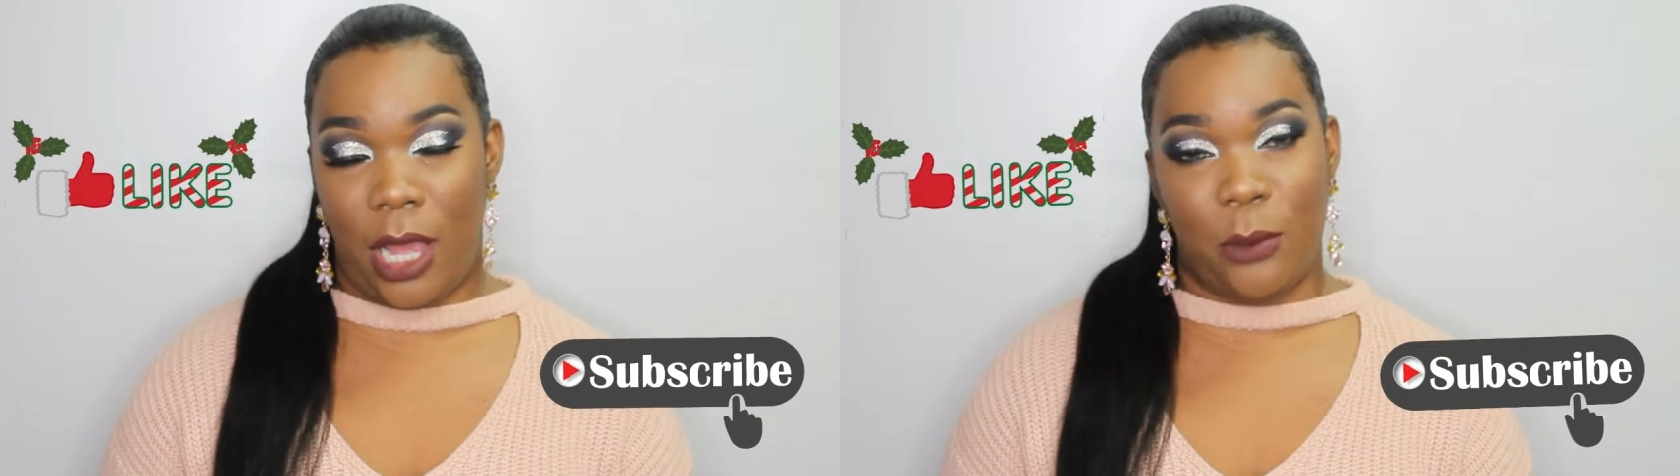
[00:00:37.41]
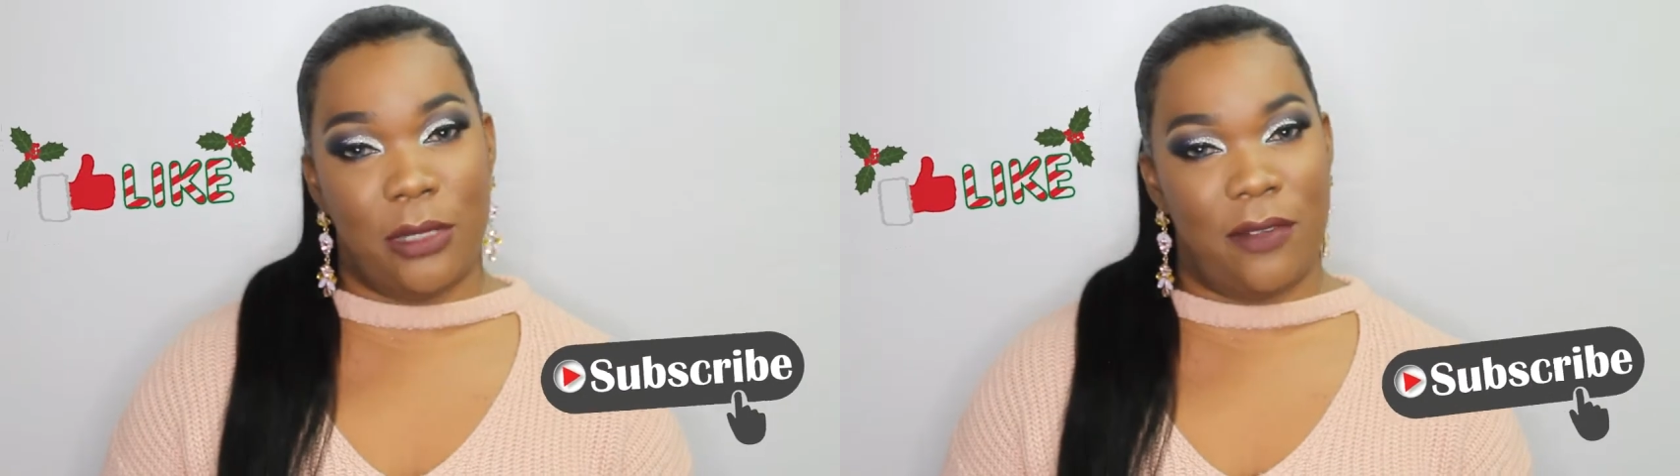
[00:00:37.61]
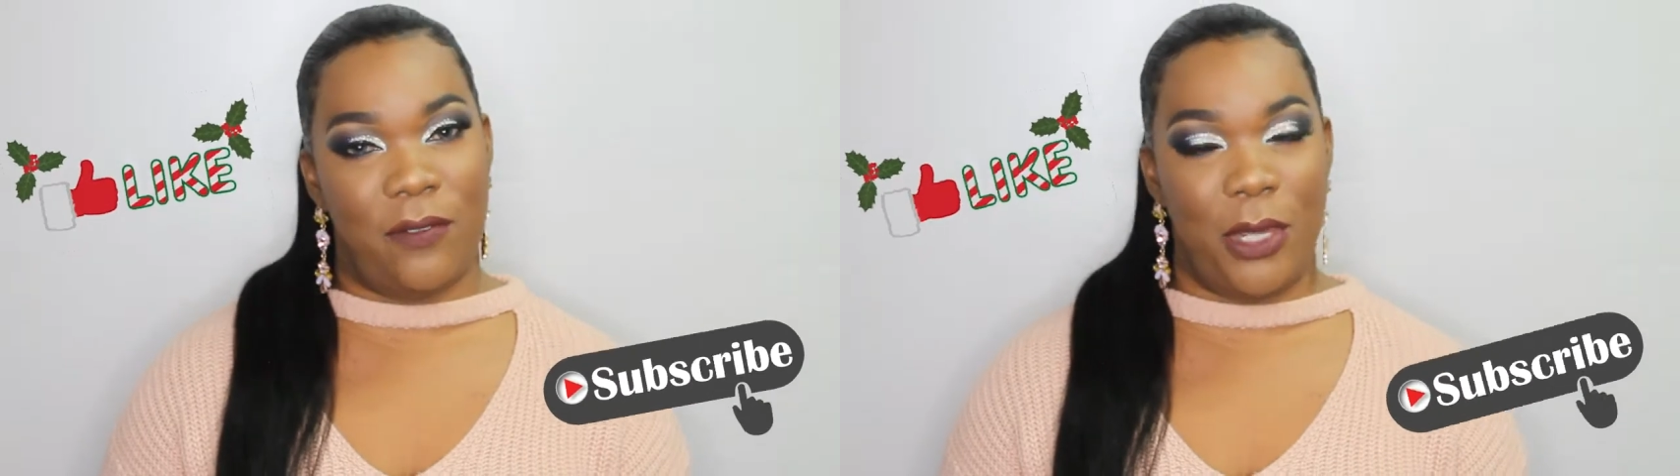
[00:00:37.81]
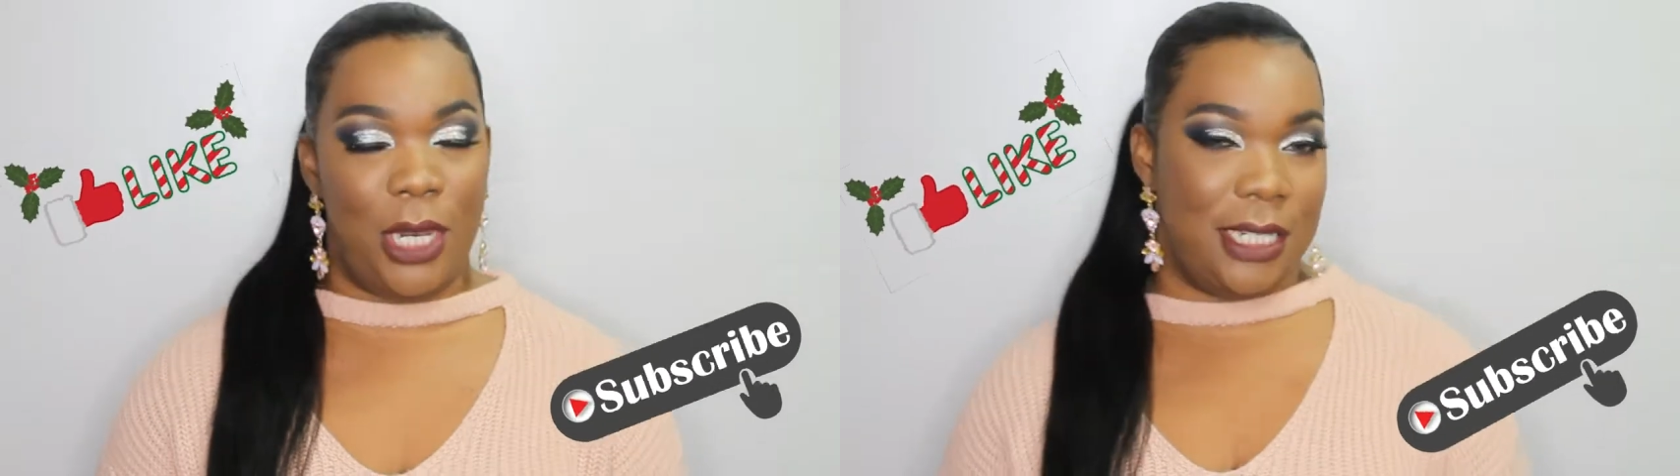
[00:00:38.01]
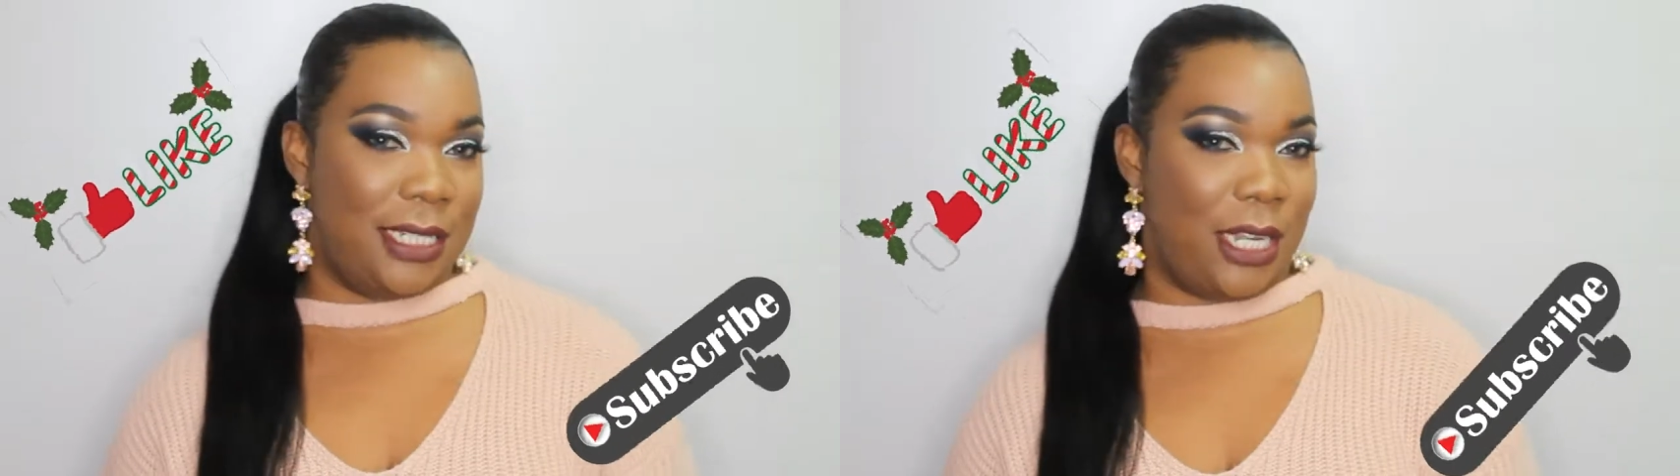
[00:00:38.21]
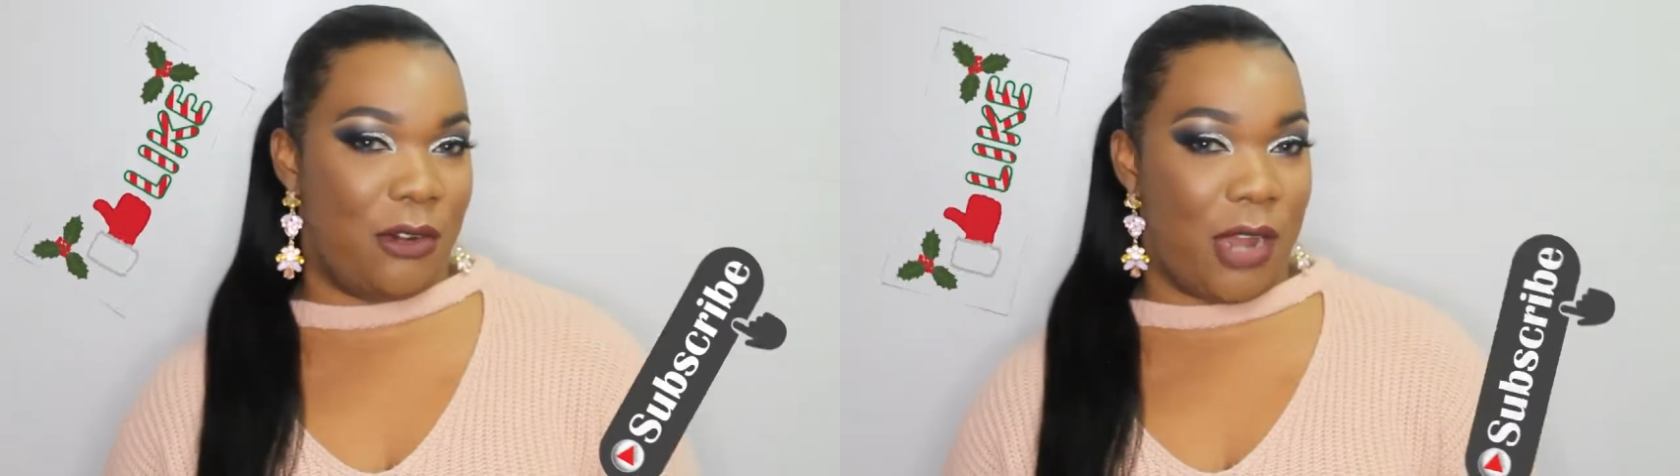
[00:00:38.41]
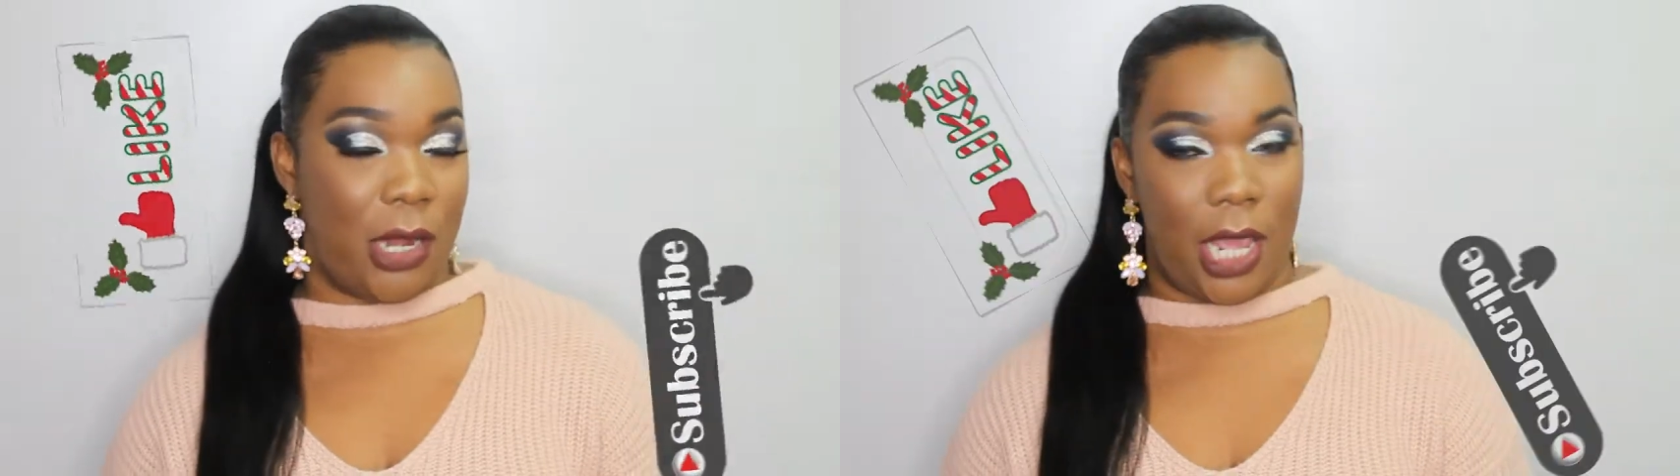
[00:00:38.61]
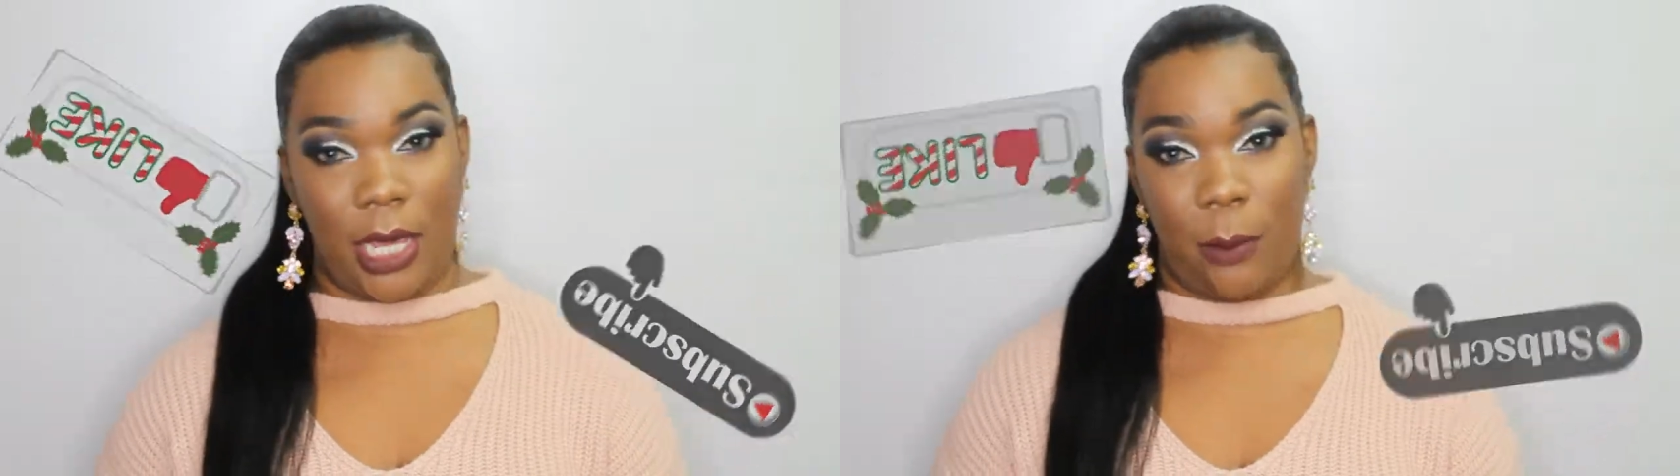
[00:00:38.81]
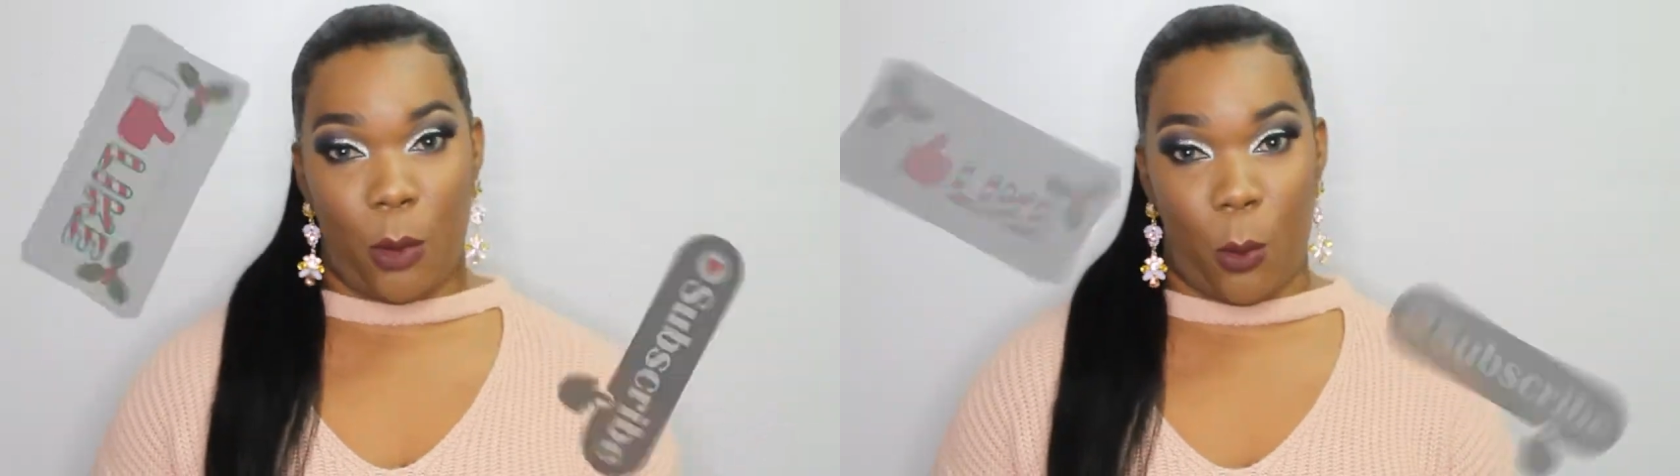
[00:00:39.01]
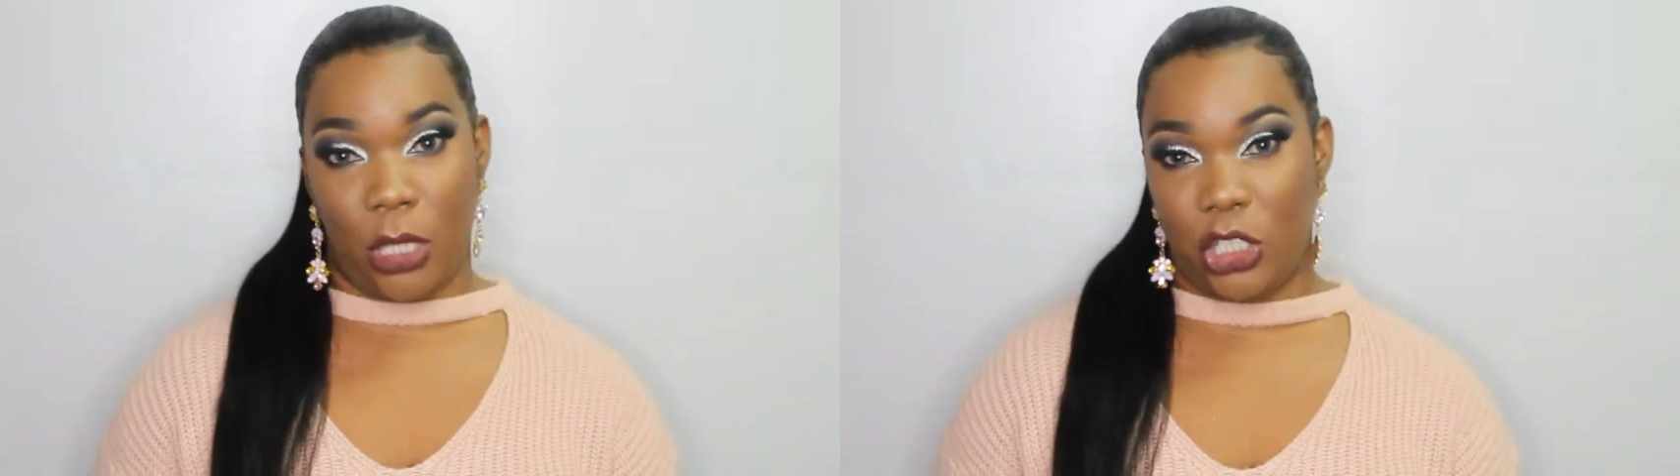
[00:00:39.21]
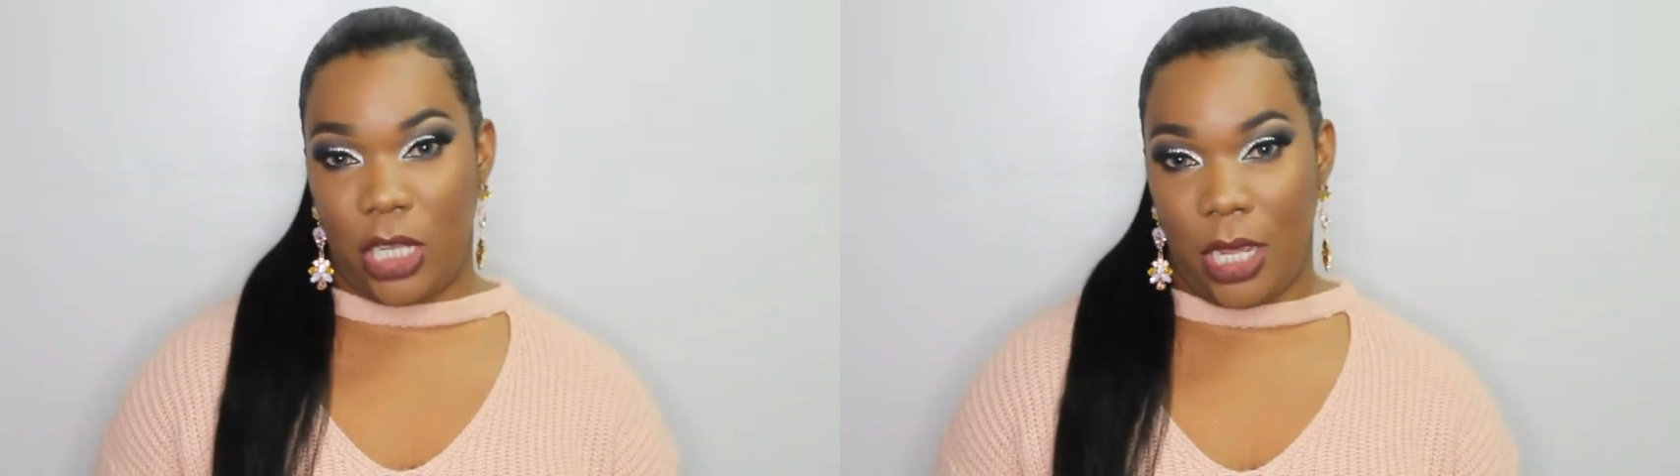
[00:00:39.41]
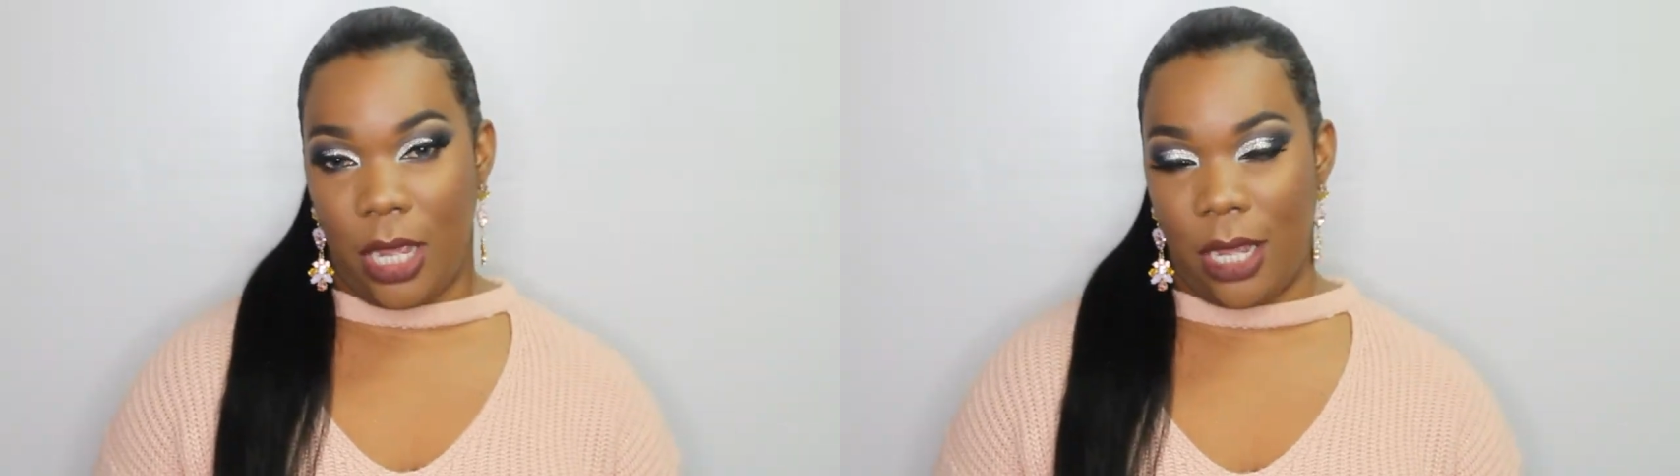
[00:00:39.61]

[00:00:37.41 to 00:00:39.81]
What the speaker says: I would love for you to stick around and keep on watching.